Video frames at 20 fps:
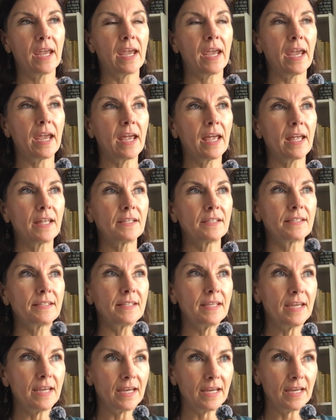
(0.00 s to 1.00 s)
and
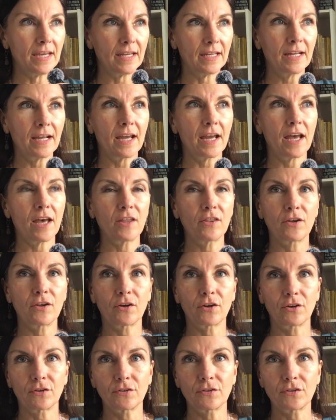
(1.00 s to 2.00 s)
seen
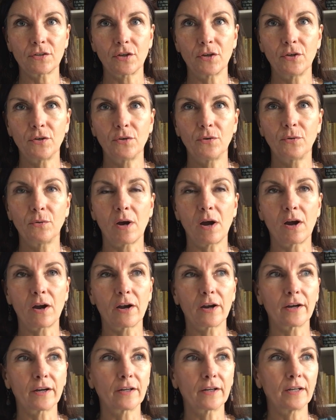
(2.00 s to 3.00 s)
others who
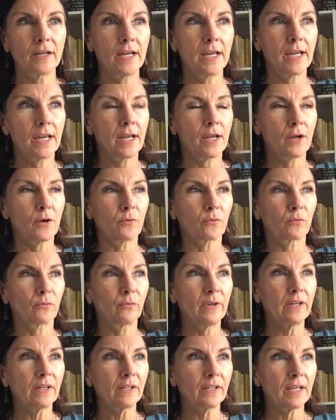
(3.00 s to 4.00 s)
are
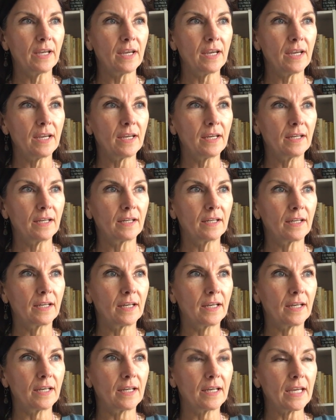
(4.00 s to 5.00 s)
really
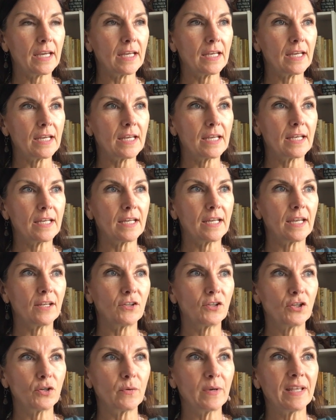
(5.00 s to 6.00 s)

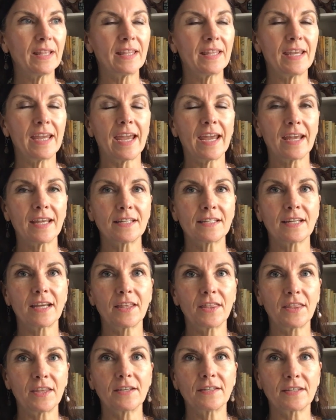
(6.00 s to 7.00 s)
doing the
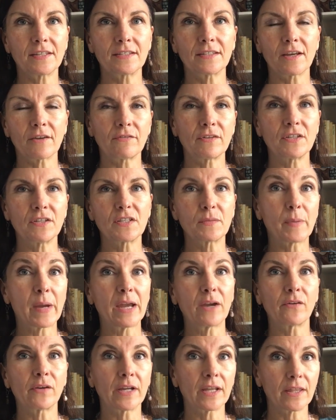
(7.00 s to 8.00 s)
antithesis of
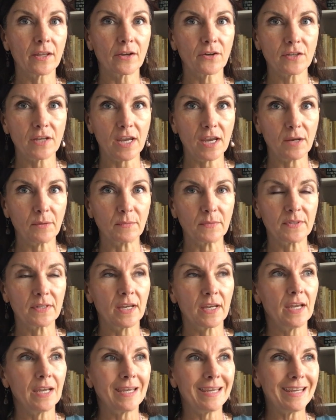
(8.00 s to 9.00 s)
inspiring their teams.
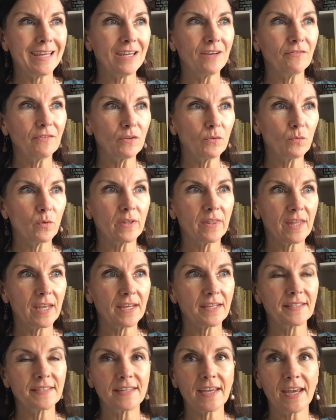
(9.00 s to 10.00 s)
Even when
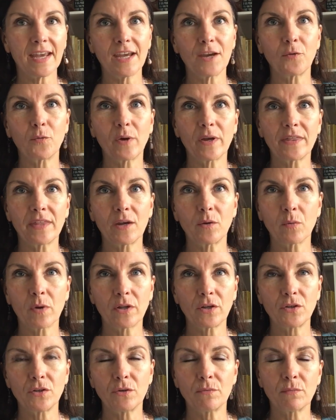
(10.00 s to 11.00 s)
they say what they
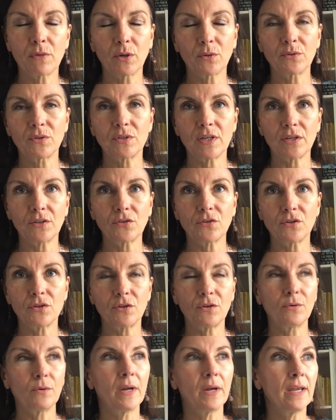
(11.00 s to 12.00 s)
want to do most is
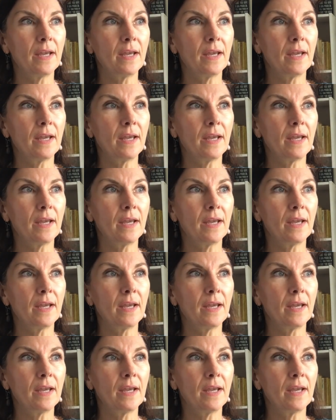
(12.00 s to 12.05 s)
to